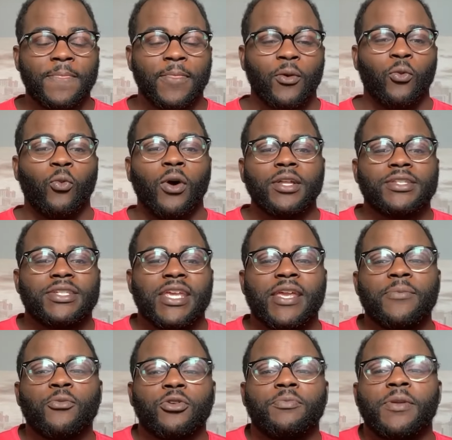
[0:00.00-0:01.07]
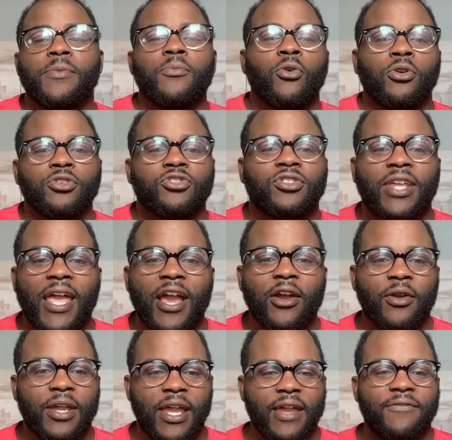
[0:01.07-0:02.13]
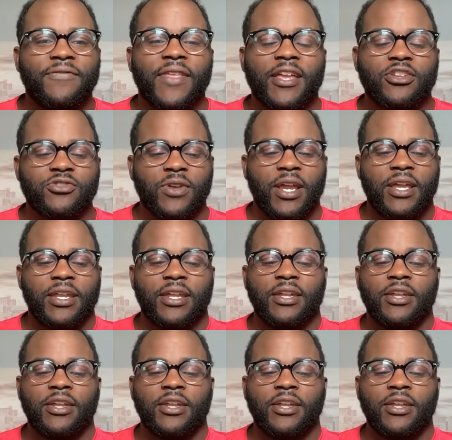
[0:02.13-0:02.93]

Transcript: What team would be more scary if they traded